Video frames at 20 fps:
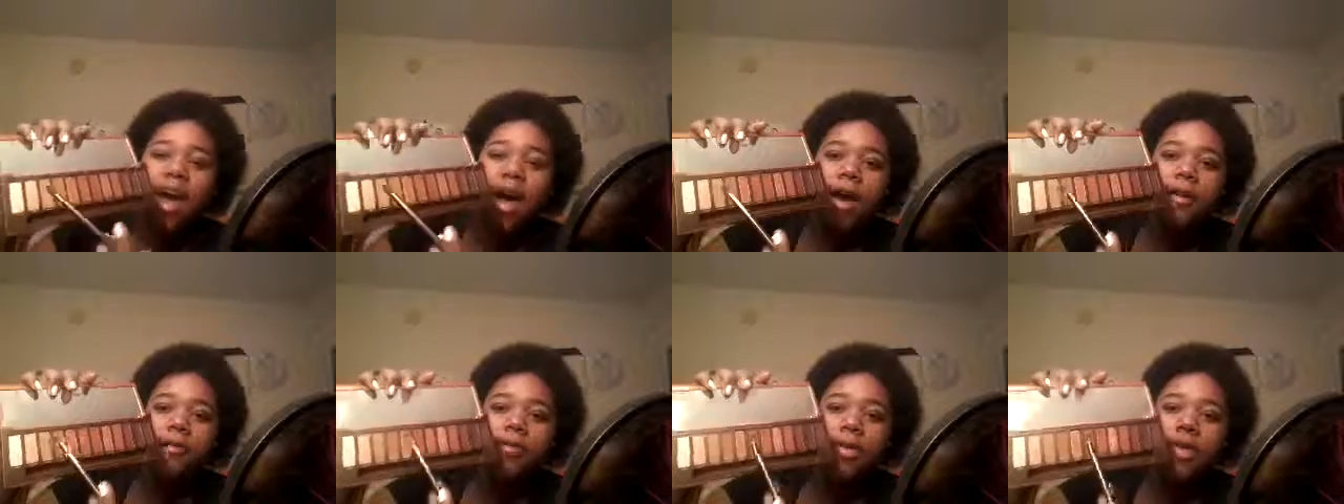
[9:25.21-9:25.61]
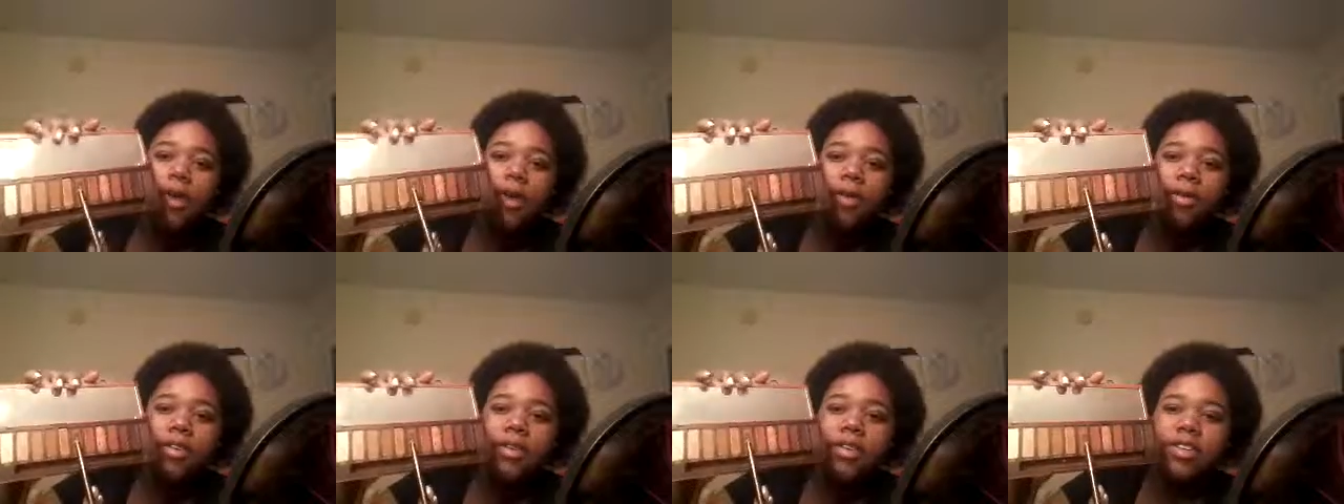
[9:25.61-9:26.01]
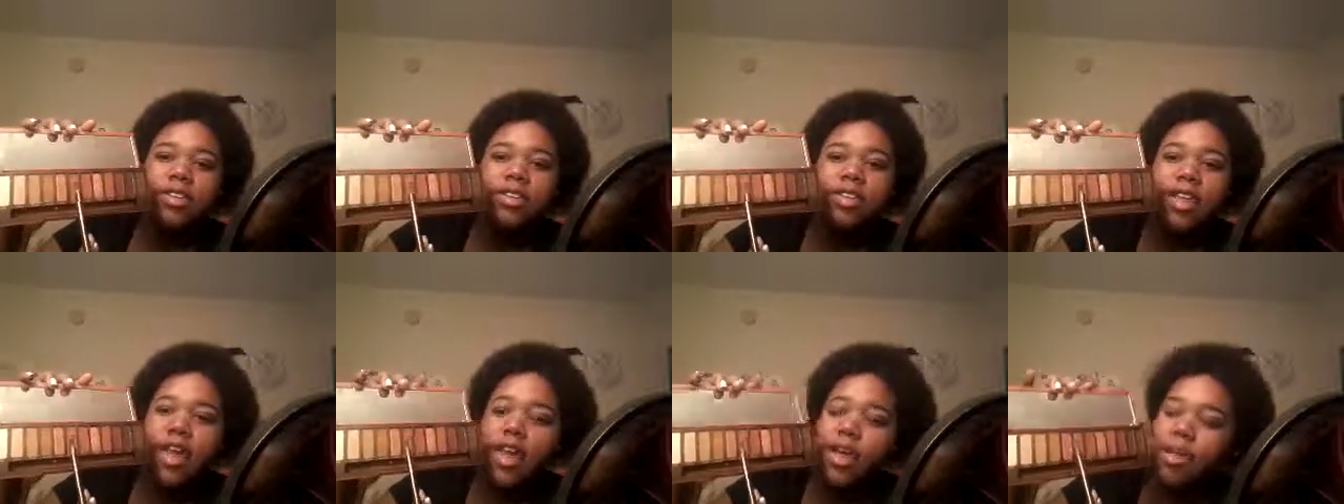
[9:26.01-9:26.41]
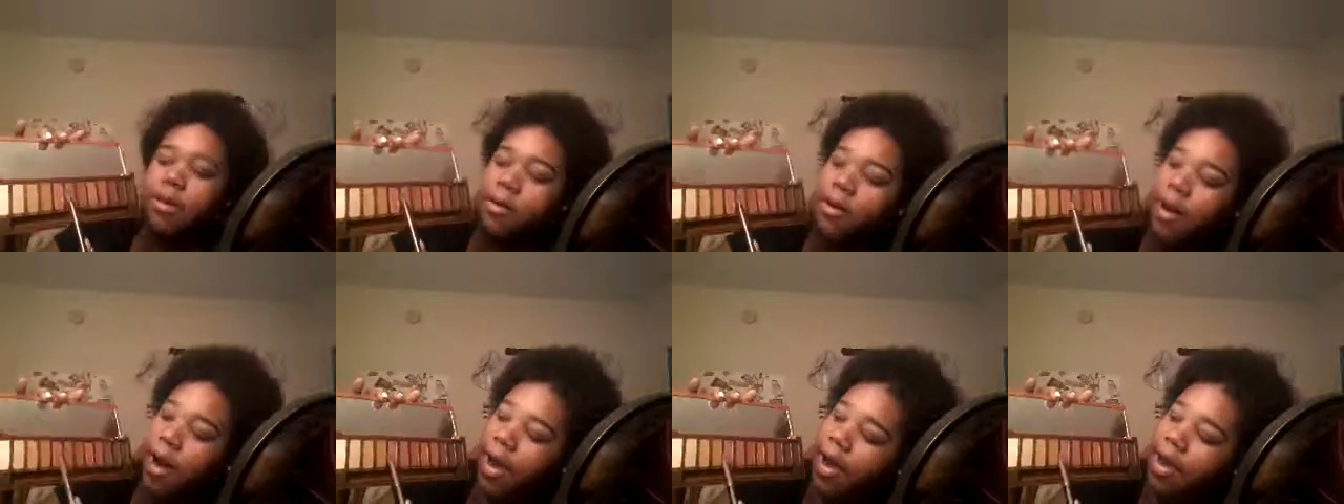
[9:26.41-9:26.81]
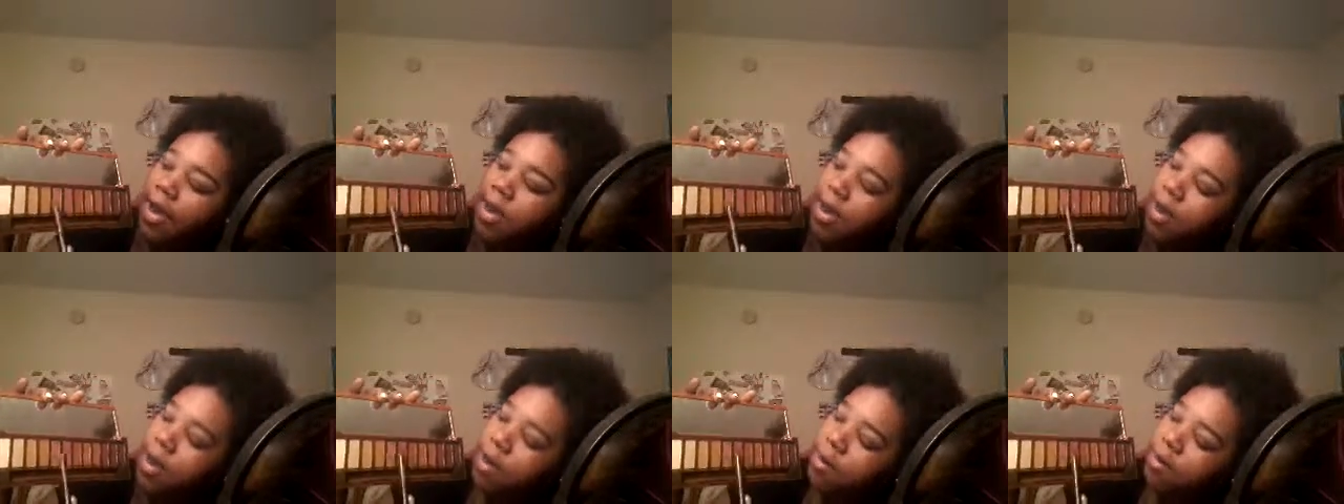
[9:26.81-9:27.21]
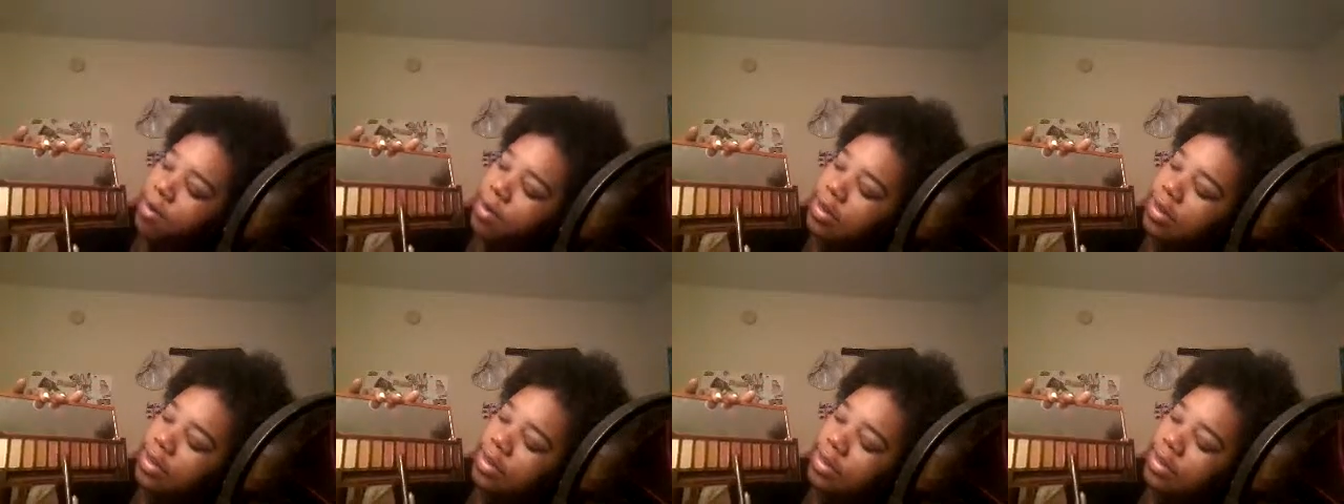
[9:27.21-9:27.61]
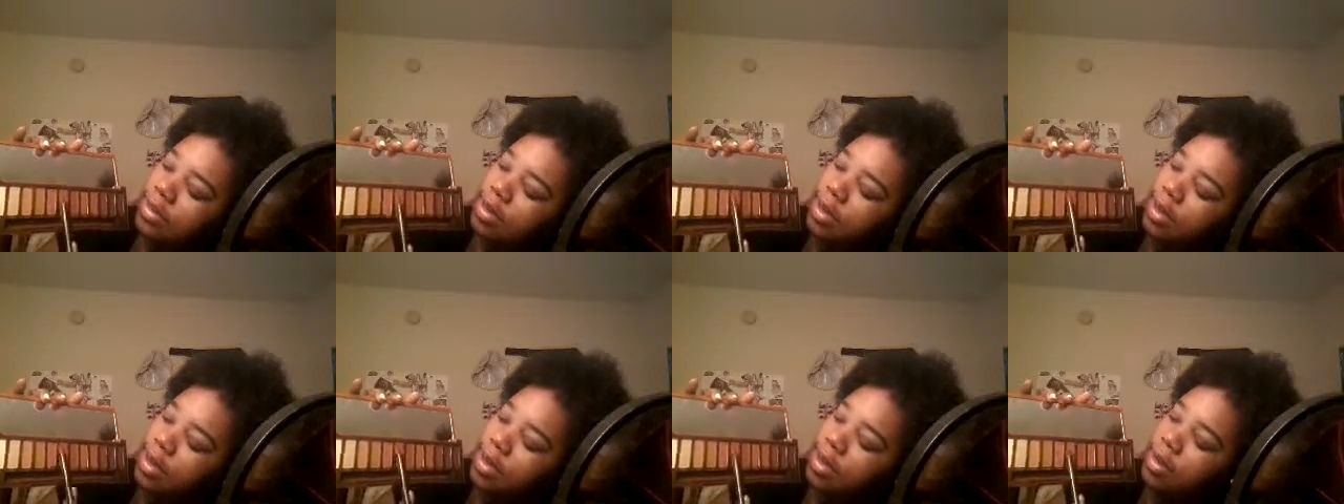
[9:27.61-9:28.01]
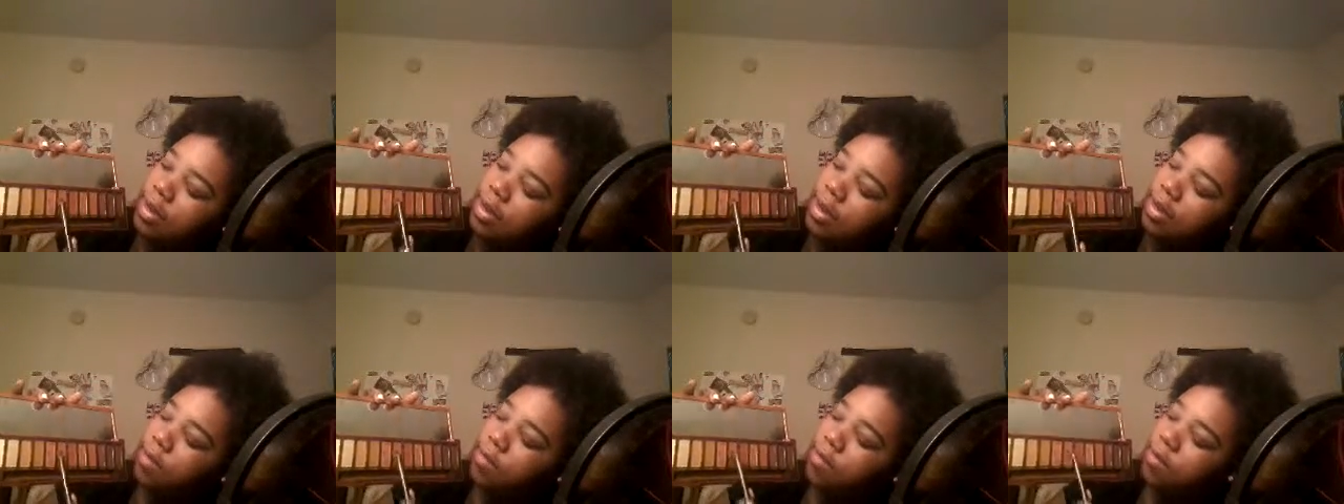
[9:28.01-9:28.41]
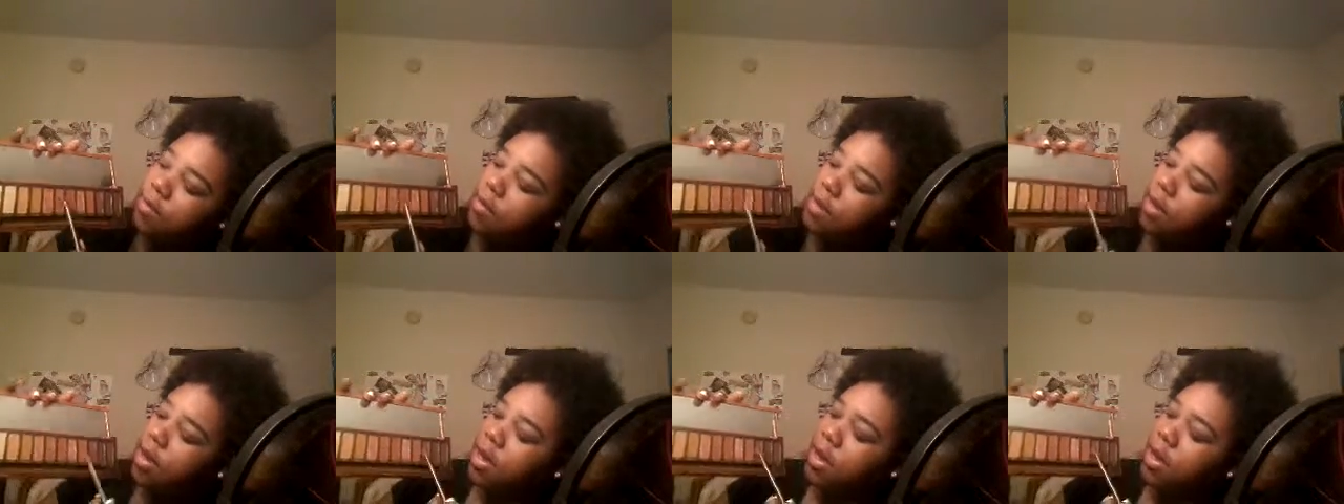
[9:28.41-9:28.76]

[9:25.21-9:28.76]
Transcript: I'm finna go in this shade right here, which is He Devil,